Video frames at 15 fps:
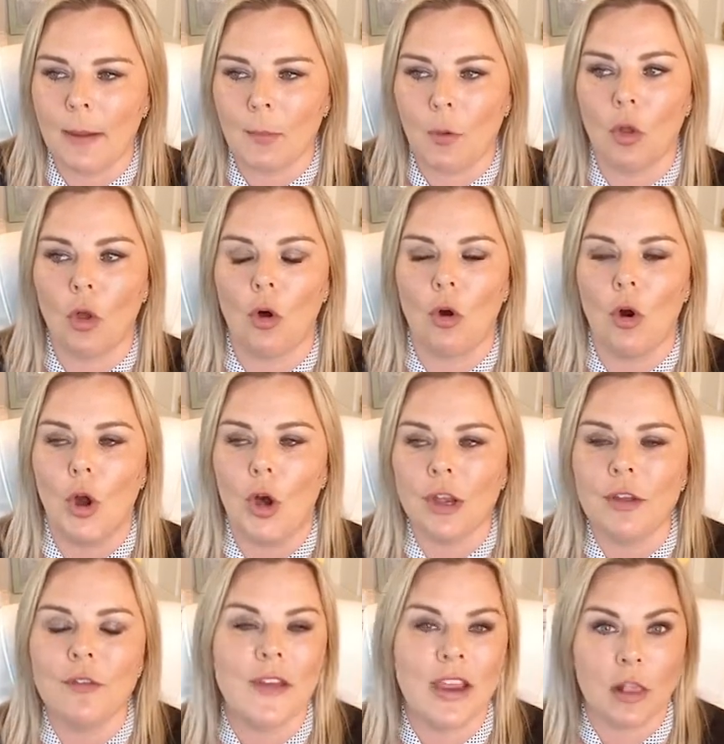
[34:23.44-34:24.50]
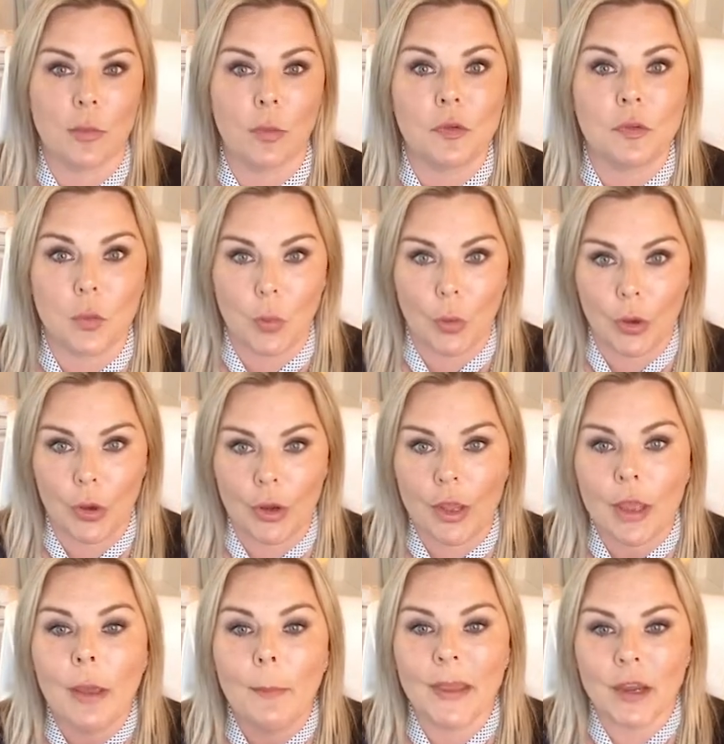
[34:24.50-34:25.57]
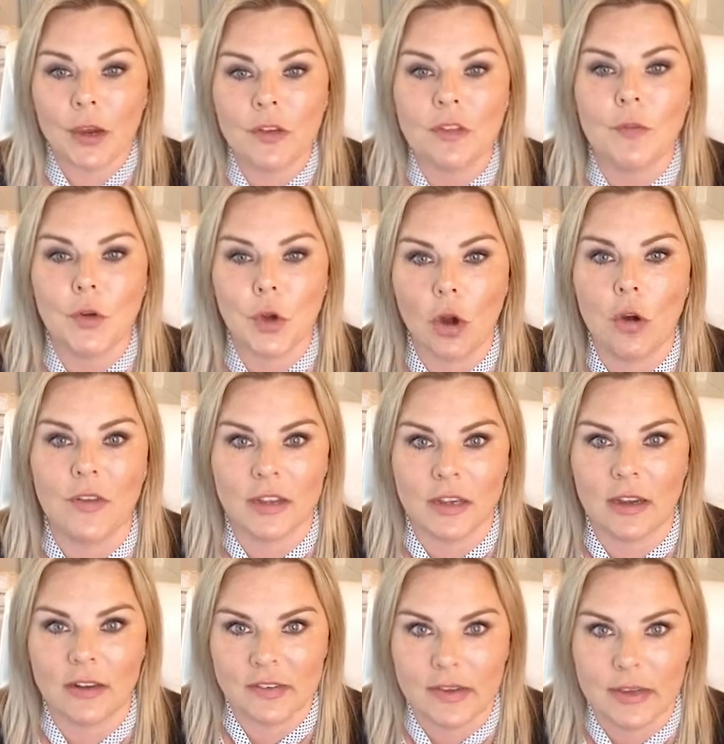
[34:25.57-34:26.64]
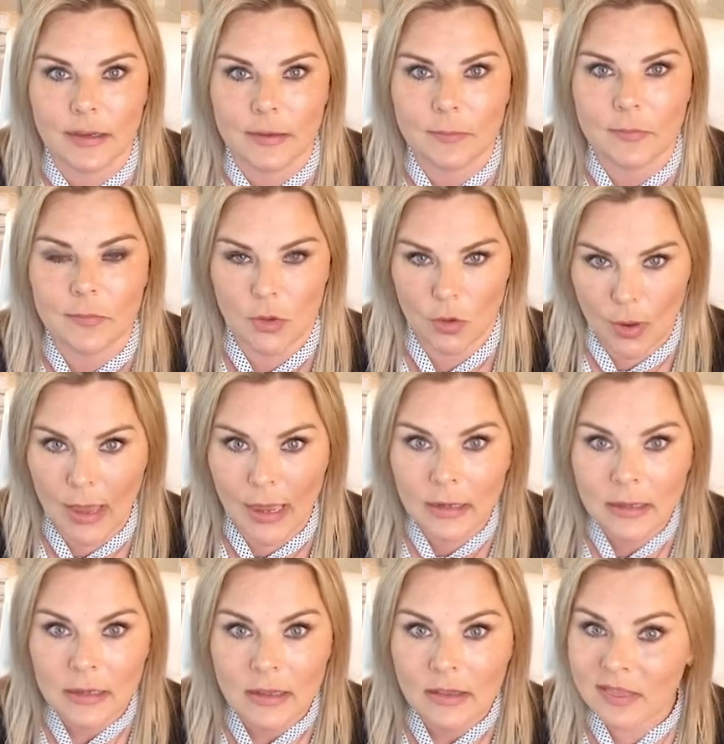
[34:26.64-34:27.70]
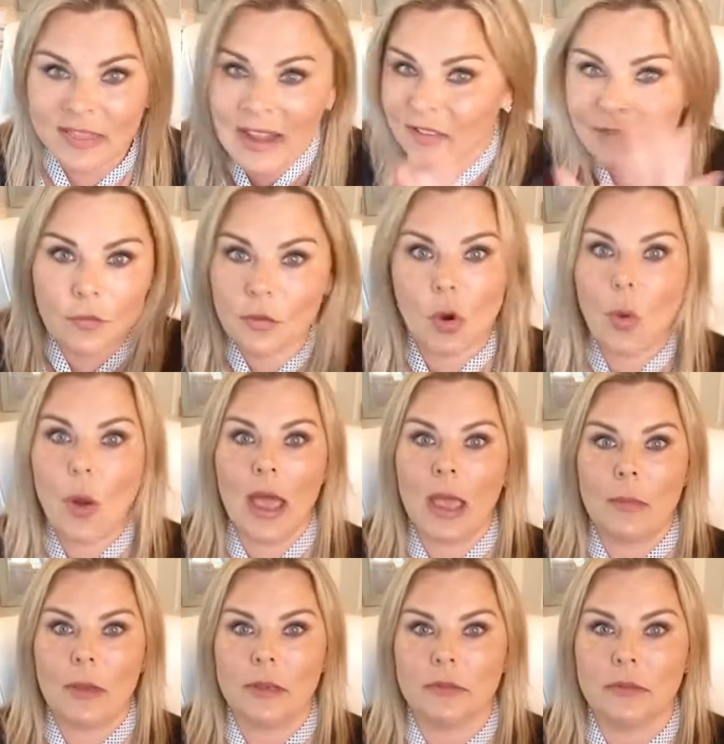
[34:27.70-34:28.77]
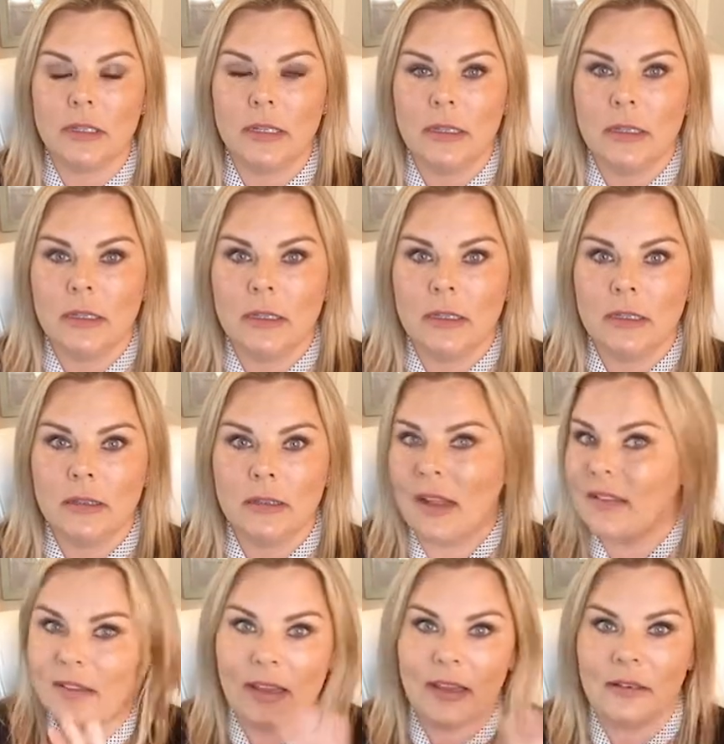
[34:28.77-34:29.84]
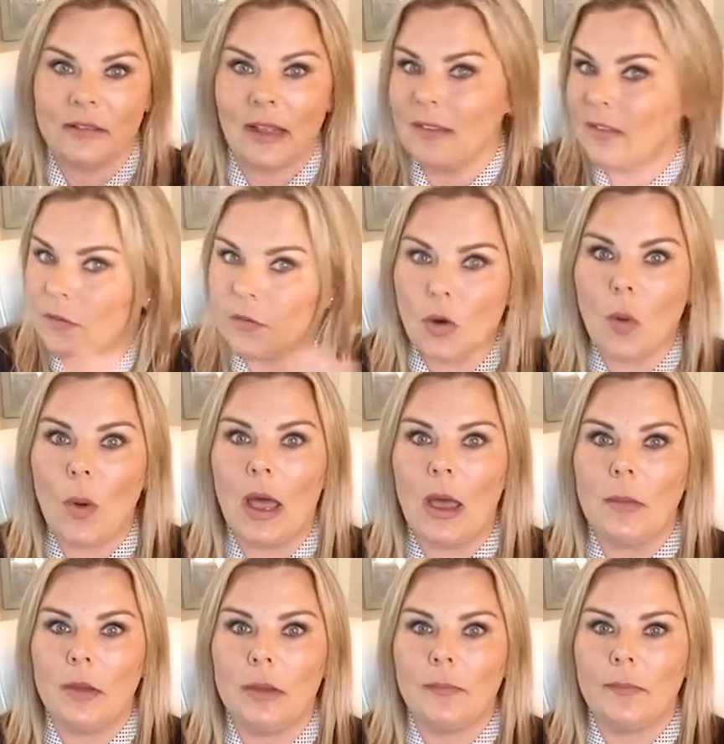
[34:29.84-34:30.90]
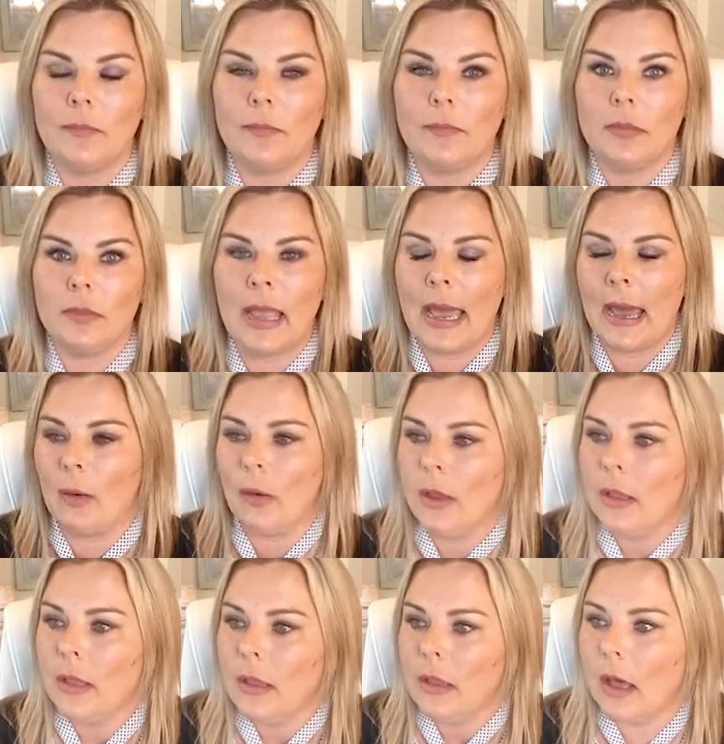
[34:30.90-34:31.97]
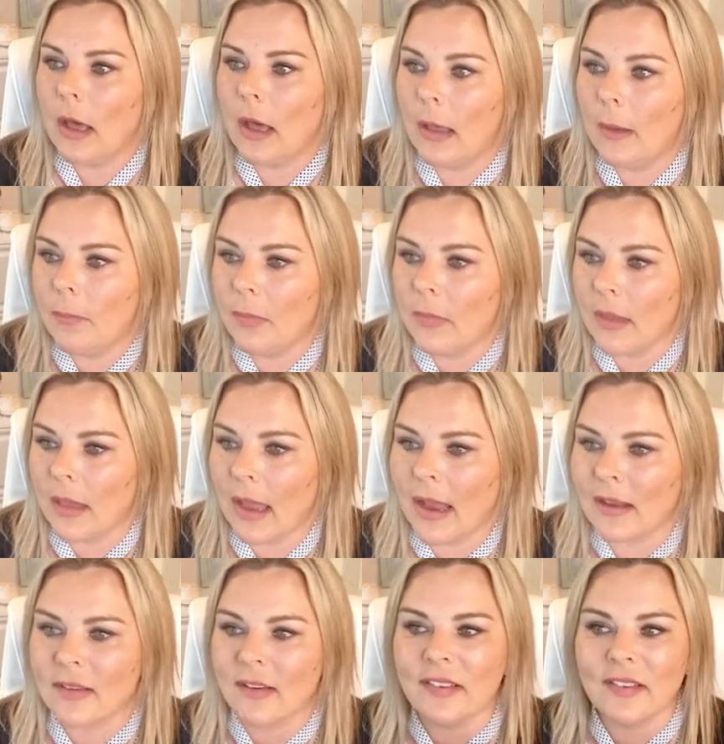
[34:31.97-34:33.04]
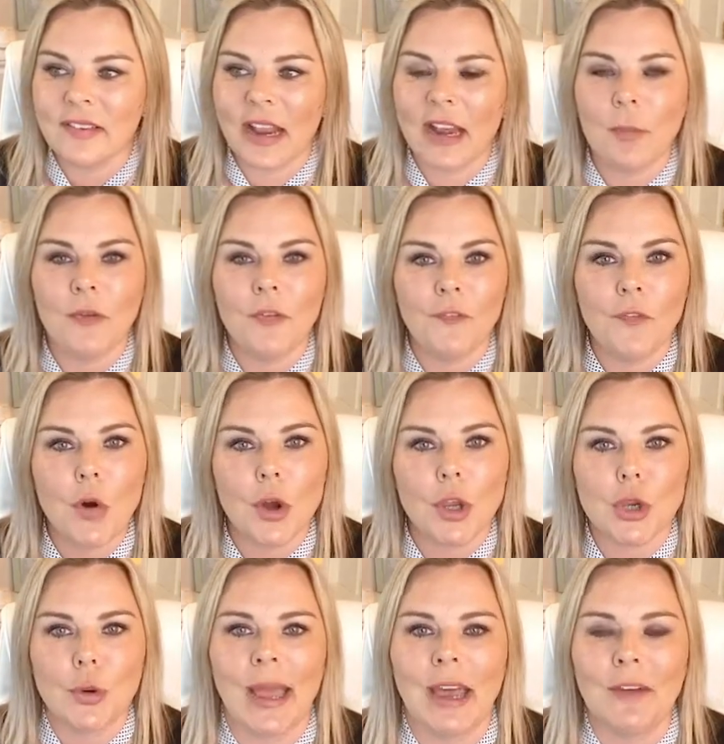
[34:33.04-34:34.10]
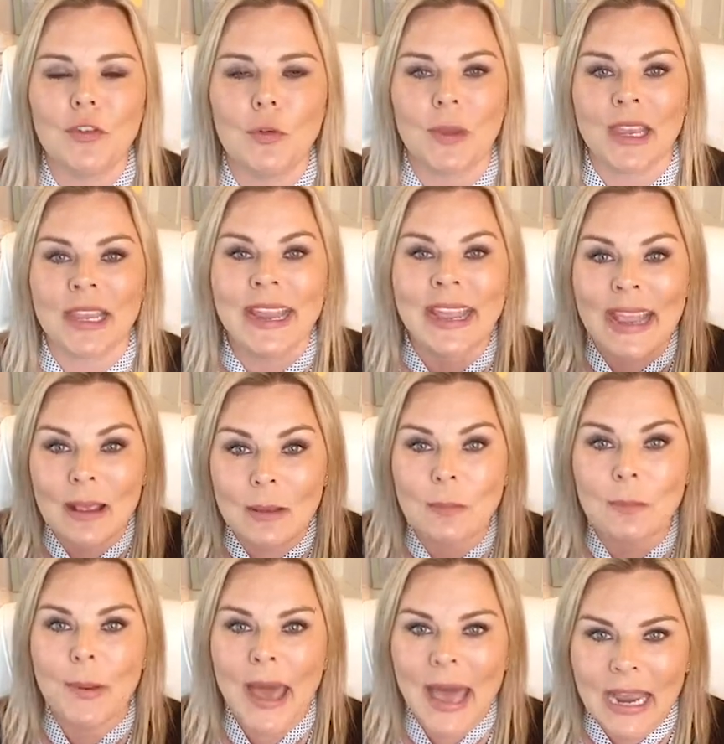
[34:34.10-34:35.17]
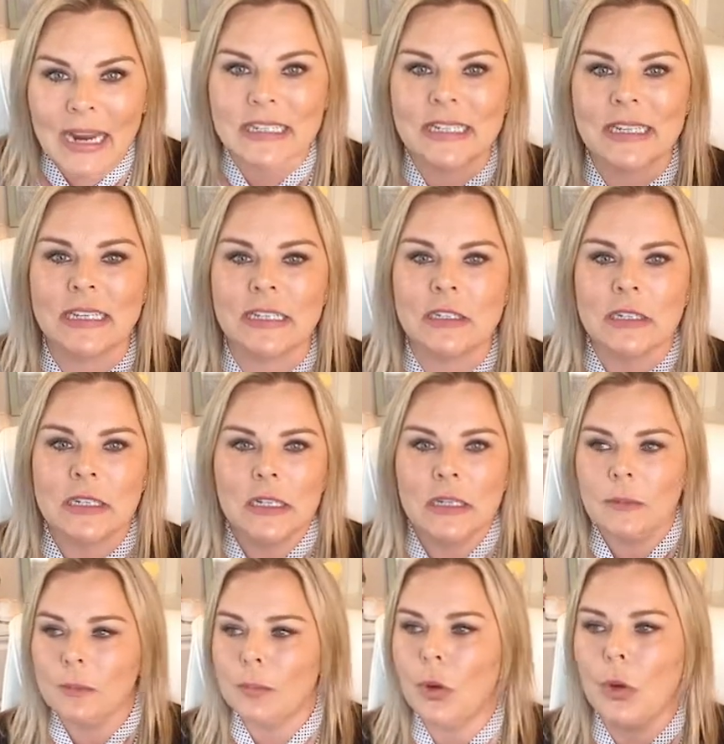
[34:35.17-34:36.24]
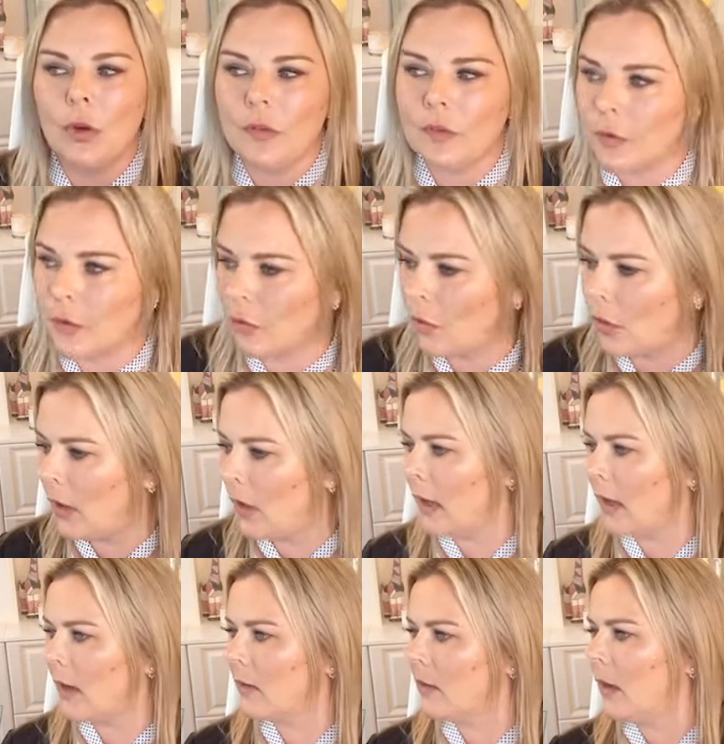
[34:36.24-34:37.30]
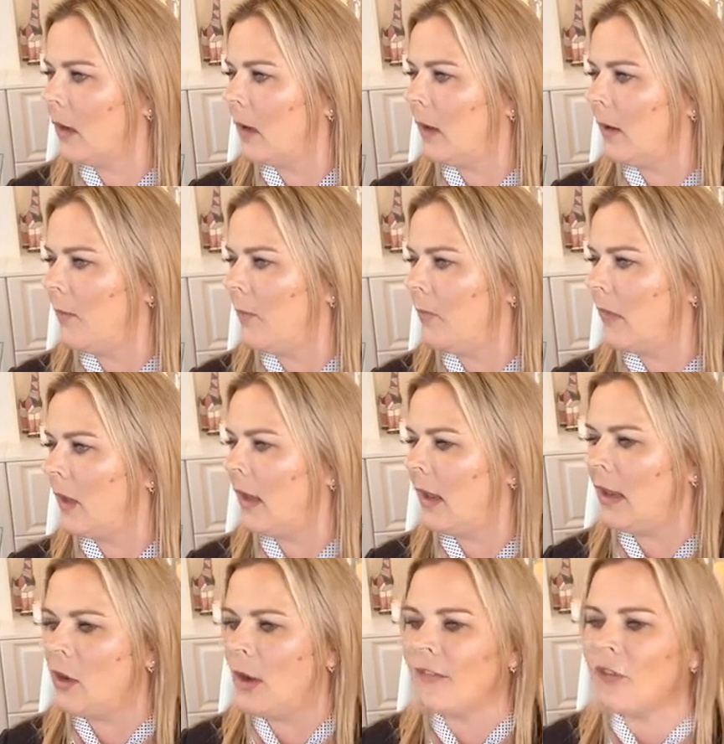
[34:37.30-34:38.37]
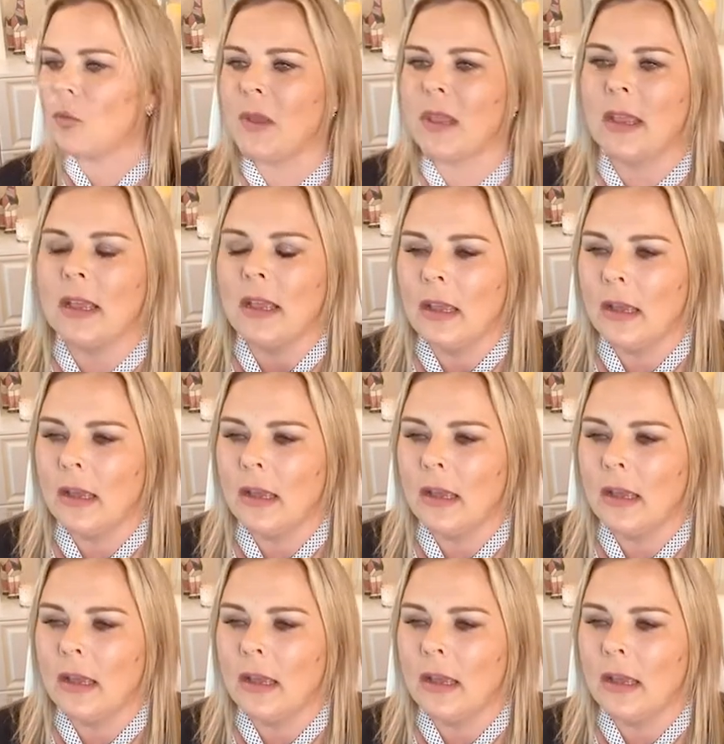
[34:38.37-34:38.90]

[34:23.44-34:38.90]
or unavailable to work because of COVID-19, okay? That's the requirement. That's it. That's the requirement. Now, as I stated before, you have to be an impacted person, or you have to be,